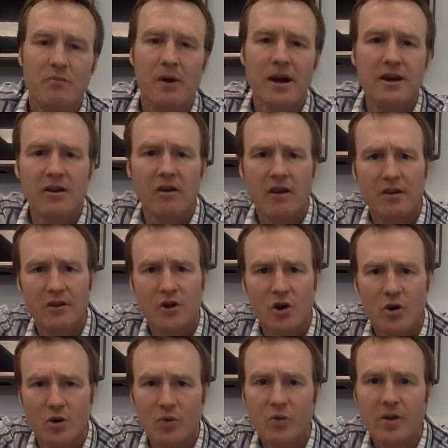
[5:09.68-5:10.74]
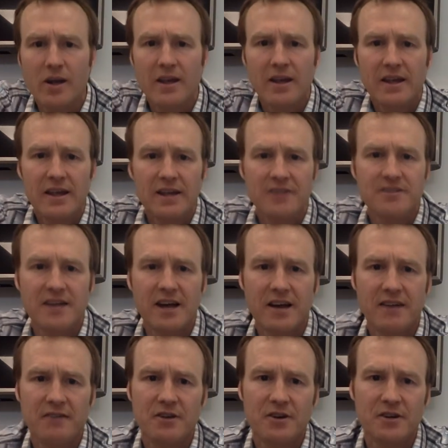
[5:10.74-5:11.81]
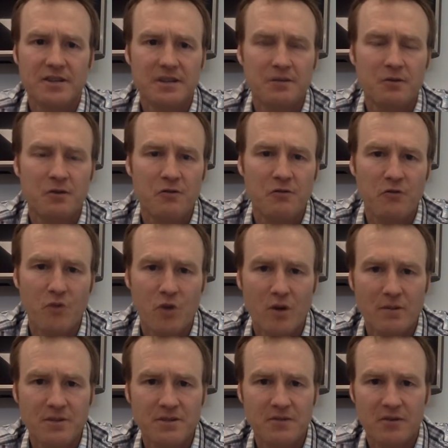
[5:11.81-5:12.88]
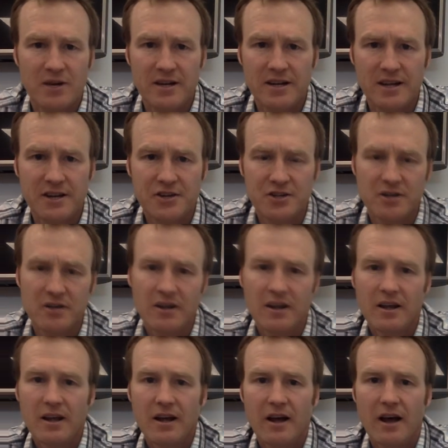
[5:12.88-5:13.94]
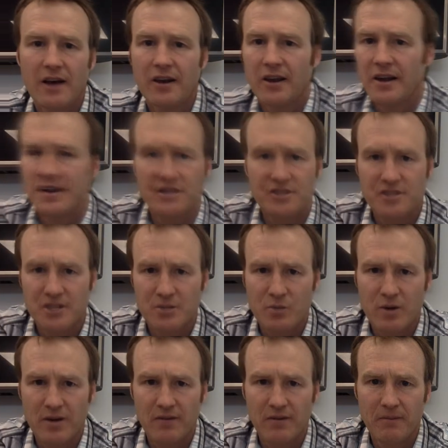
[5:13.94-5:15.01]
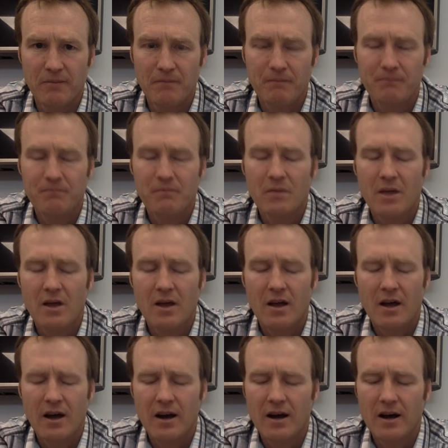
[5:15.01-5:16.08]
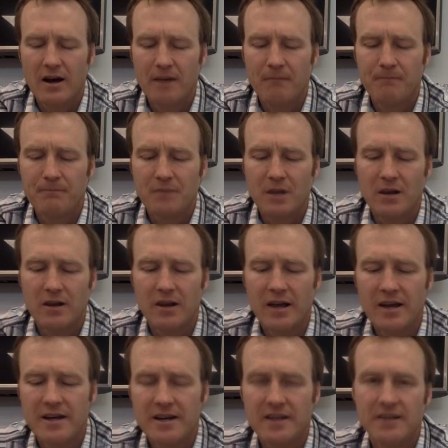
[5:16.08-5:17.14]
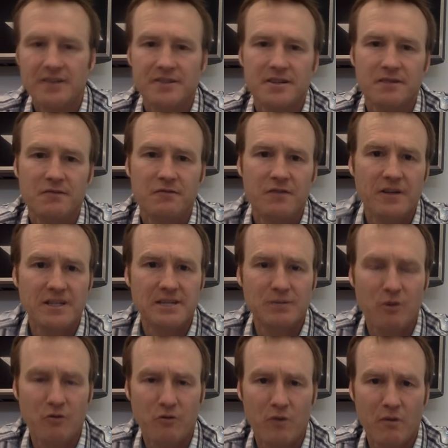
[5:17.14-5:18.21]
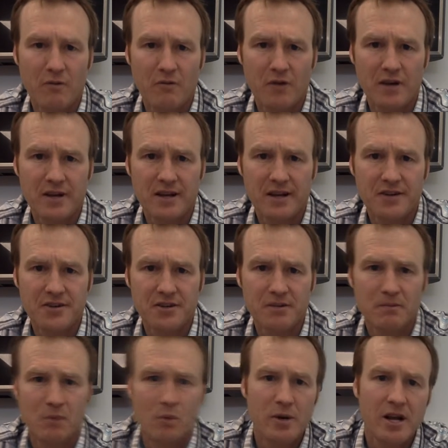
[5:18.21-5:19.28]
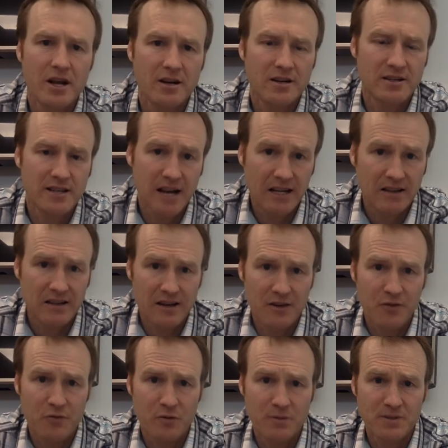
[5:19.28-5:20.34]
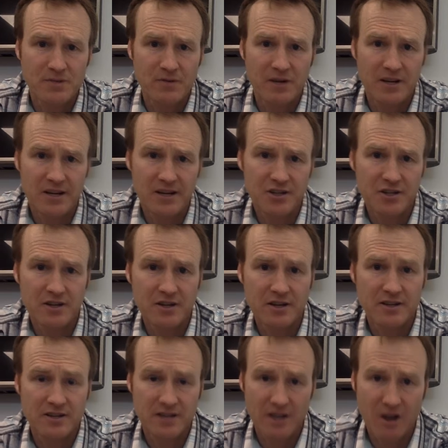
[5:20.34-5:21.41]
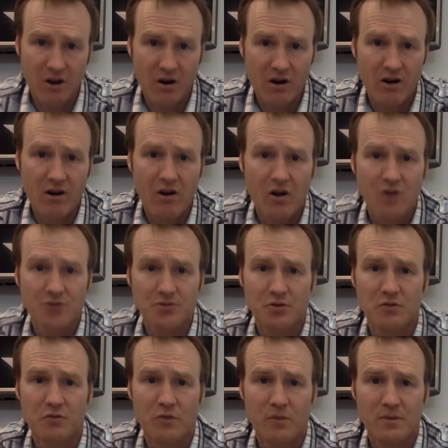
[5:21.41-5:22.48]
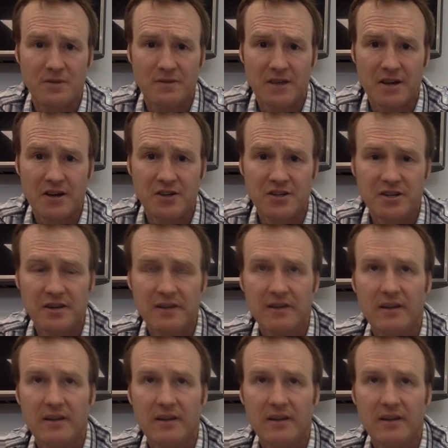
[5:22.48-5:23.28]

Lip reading: might not know is that there are different forms of radiation, and light is just one of them. Light is the visible form of radiation, but we can detect the other forms of radiation because they are also forms of energy,